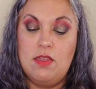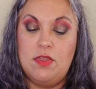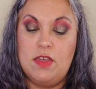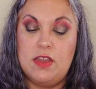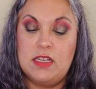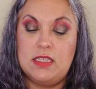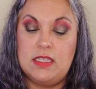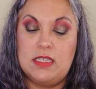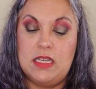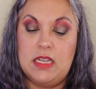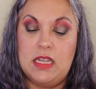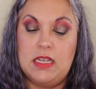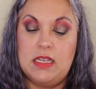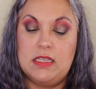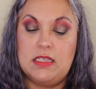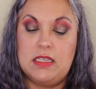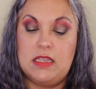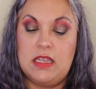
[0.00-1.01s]
This
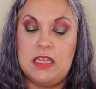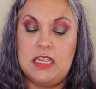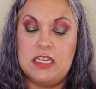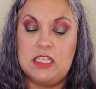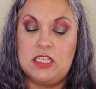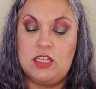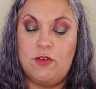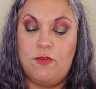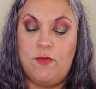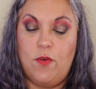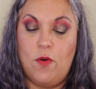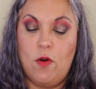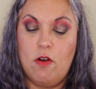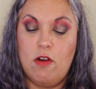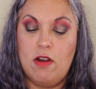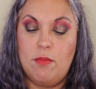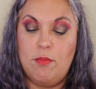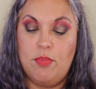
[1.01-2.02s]
is the
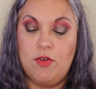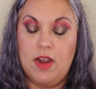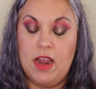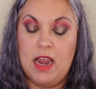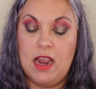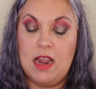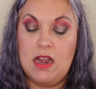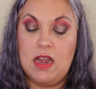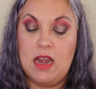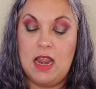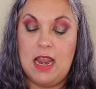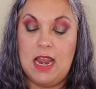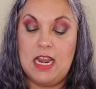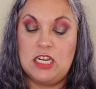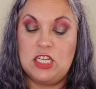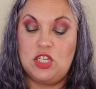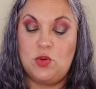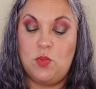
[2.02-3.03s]
Sephora brand
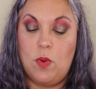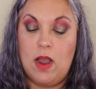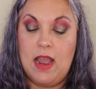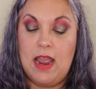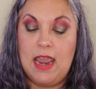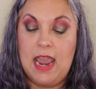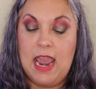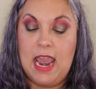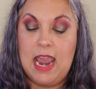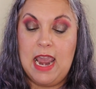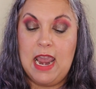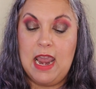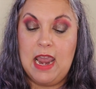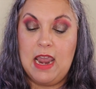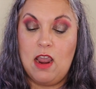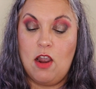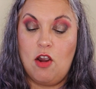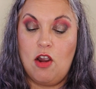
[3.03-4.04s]

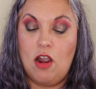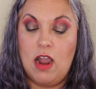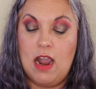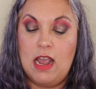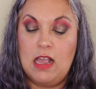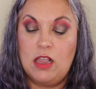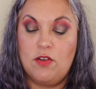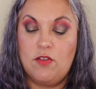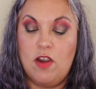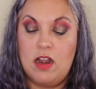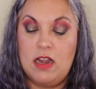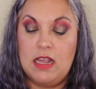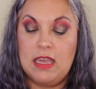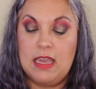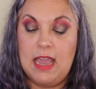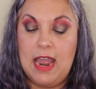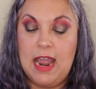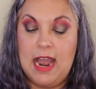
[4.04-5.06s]
HYA, or
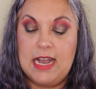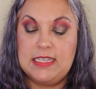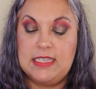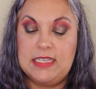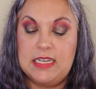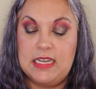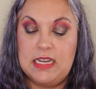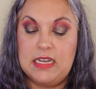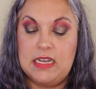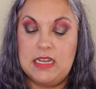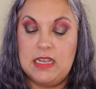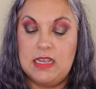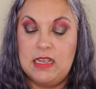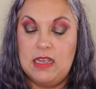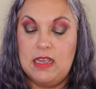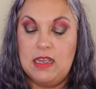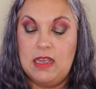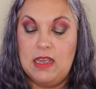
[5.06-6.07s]
hyaluronic acid,
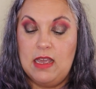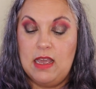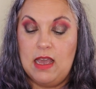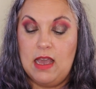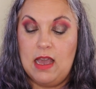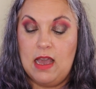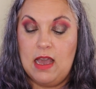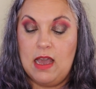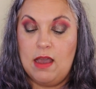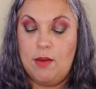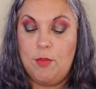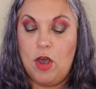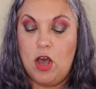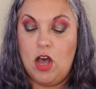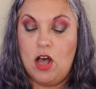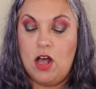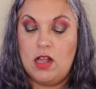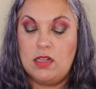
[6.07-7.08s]

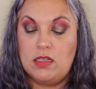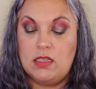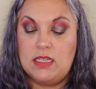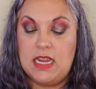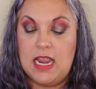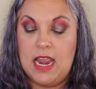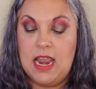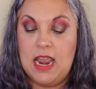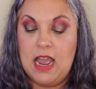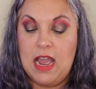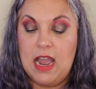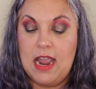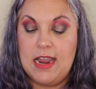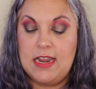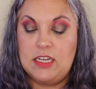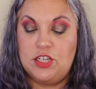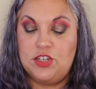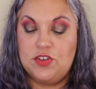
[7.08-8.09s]
all day
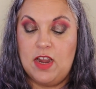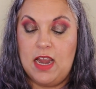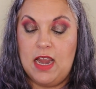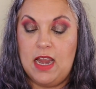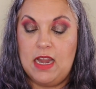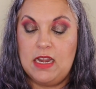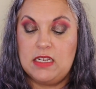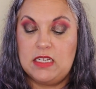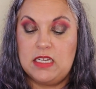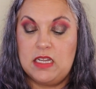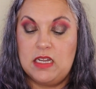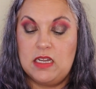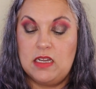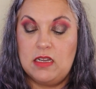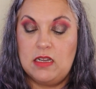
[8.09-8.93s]
hydrate,